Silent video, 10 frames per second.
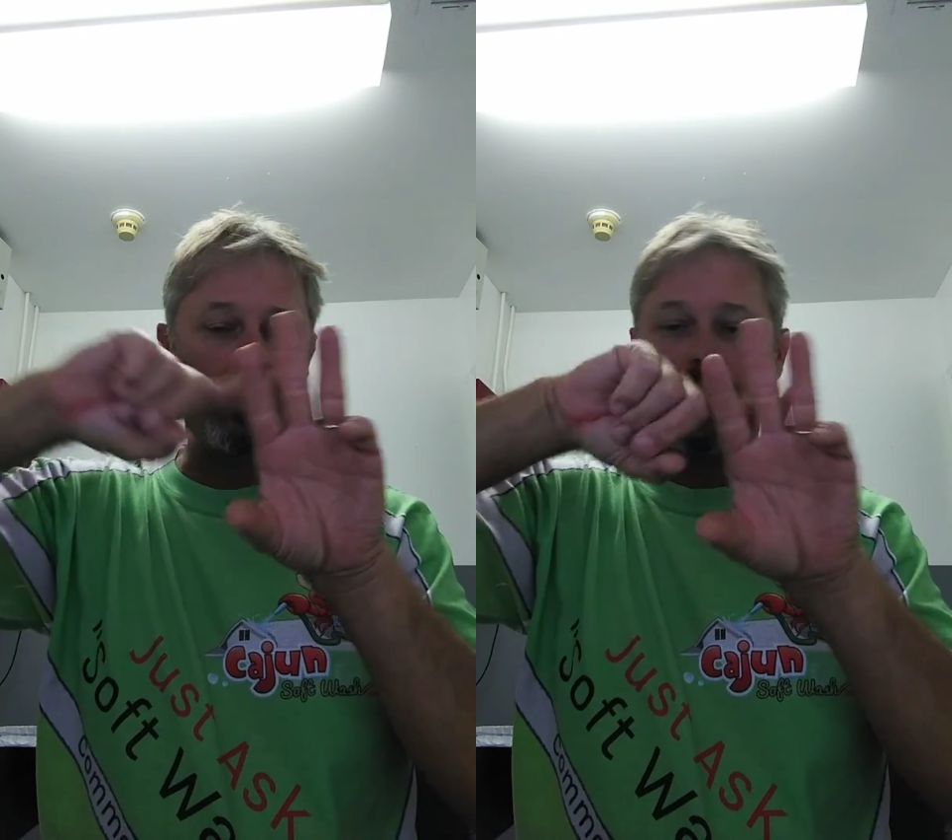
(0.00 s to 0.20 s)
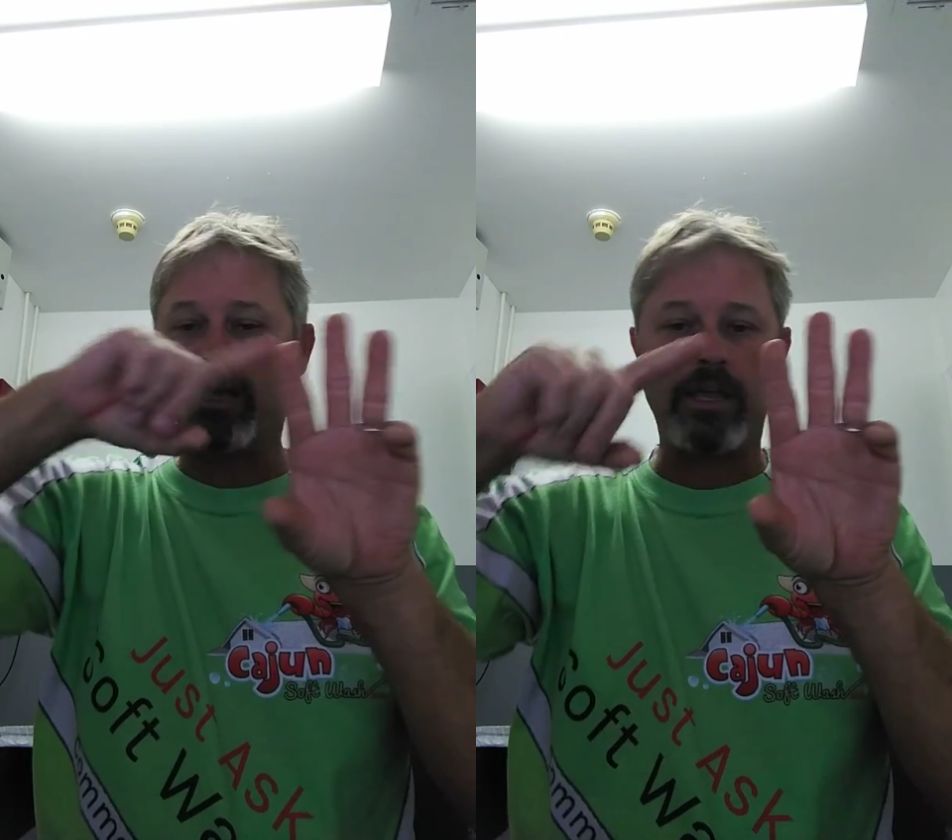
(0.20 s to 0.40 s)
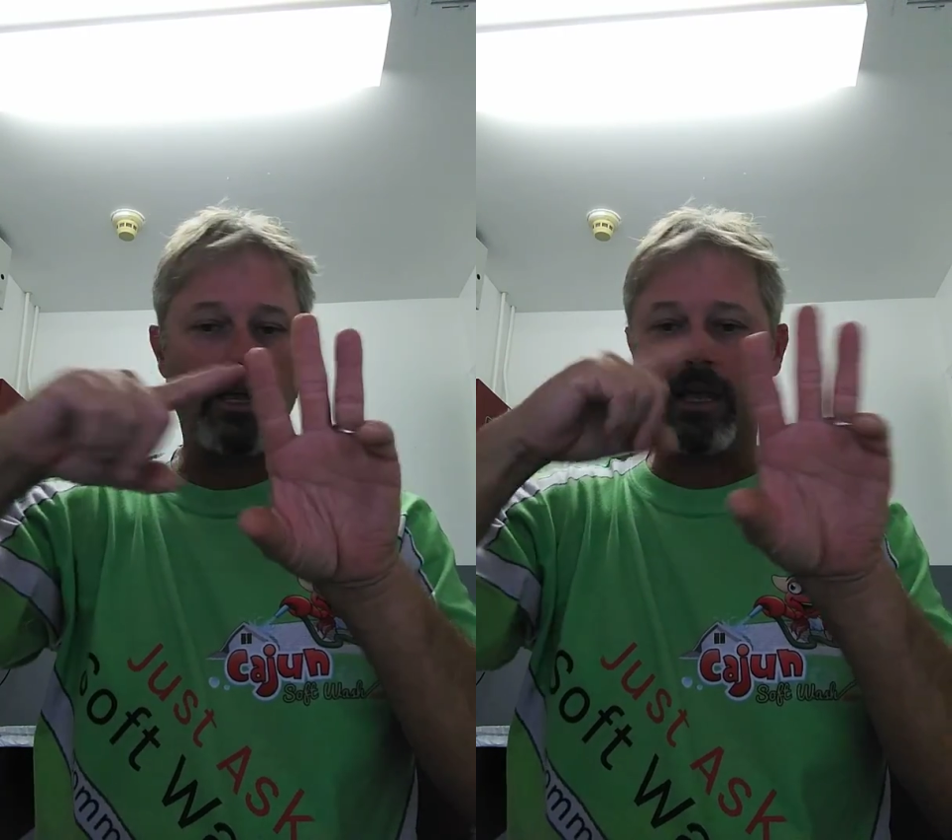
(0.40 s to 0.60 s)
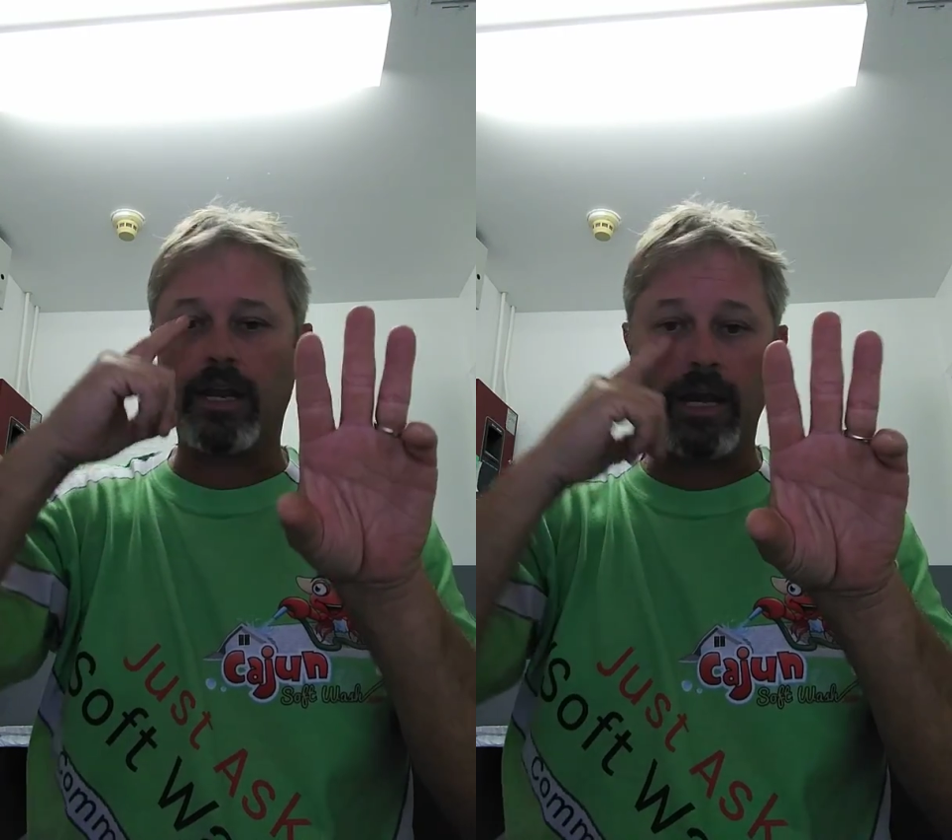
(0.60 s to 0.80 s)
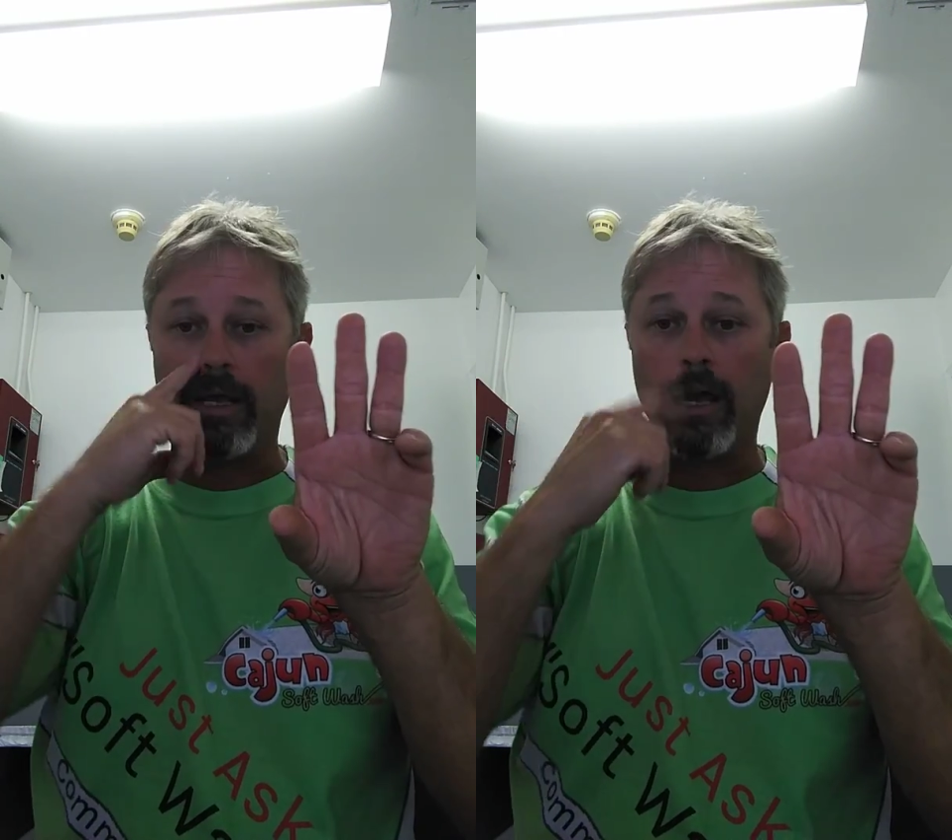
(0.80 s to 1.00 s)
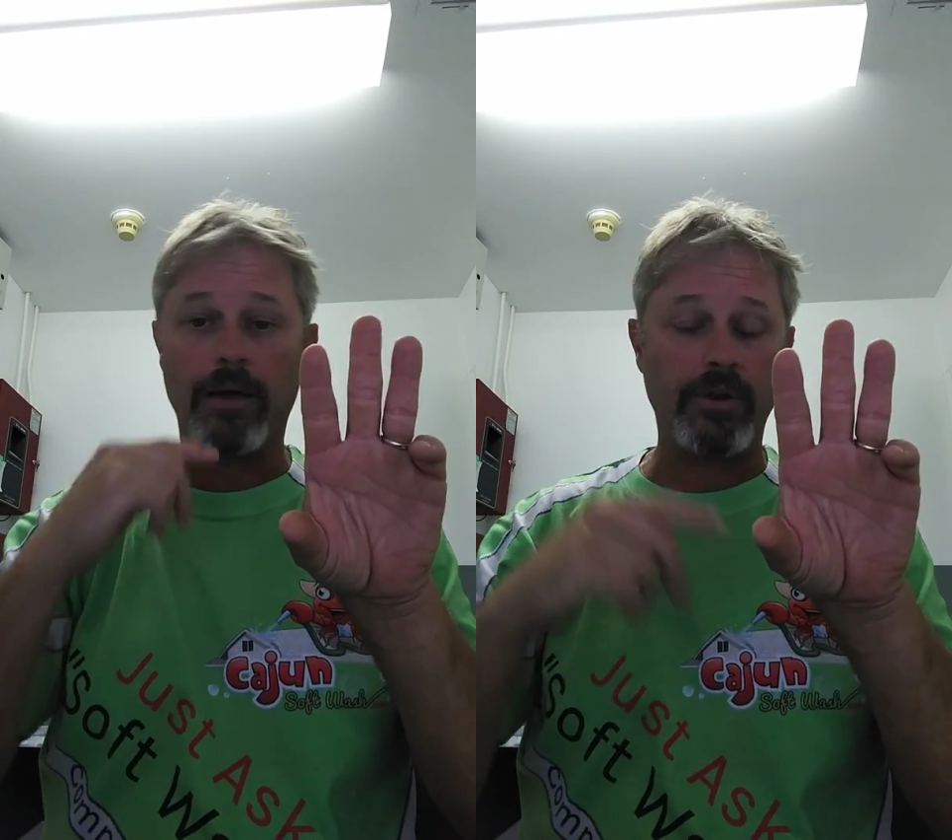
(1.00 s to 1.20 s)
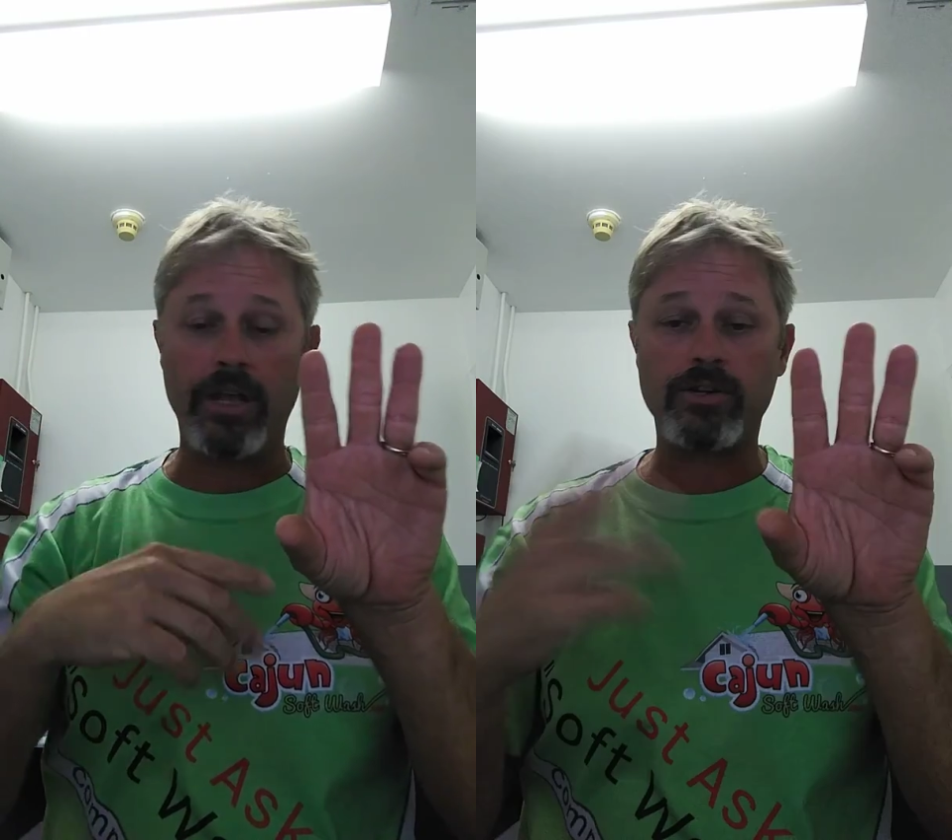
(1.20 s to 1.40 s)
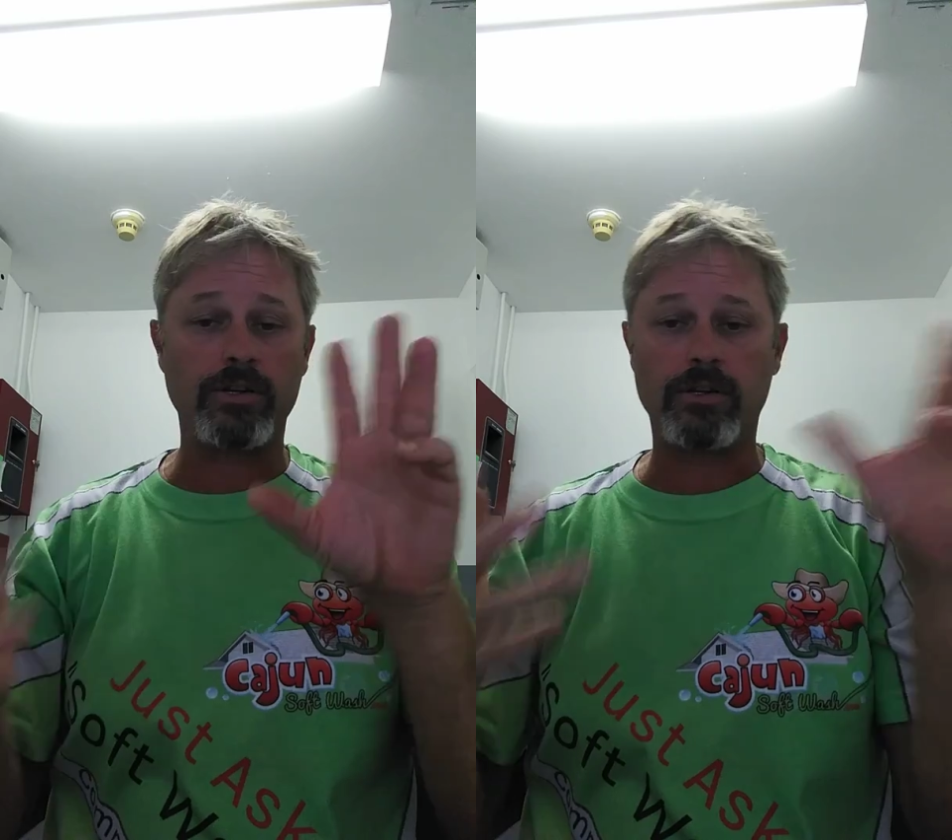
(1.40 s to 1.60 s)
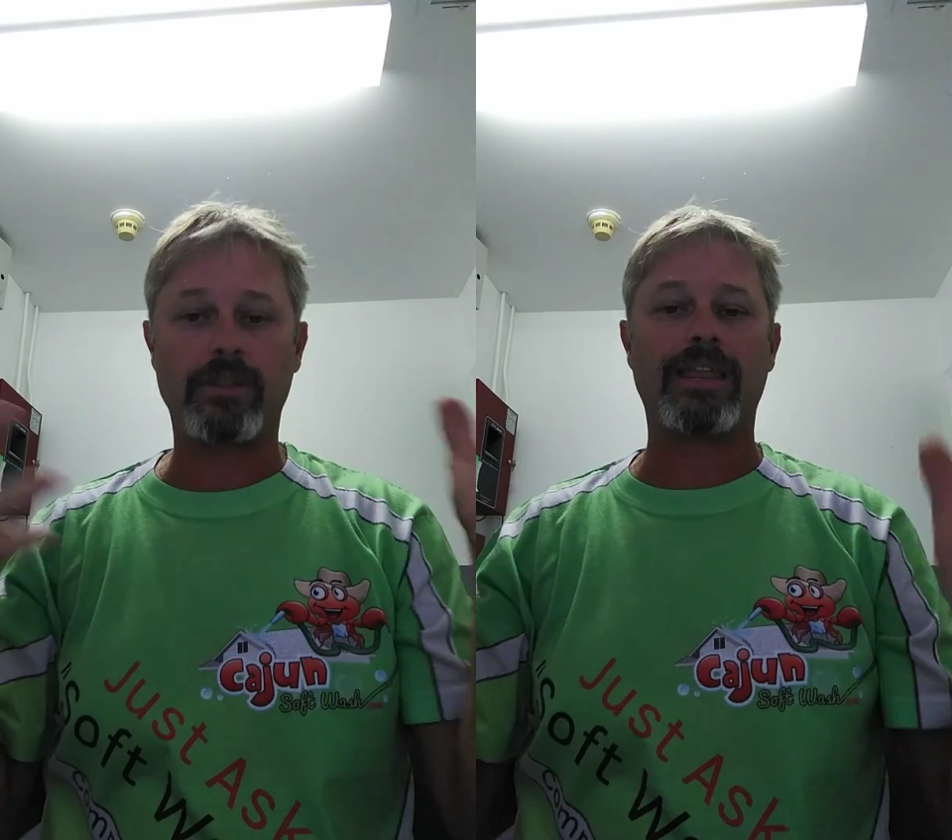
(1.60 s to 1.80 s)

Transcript: in any combination,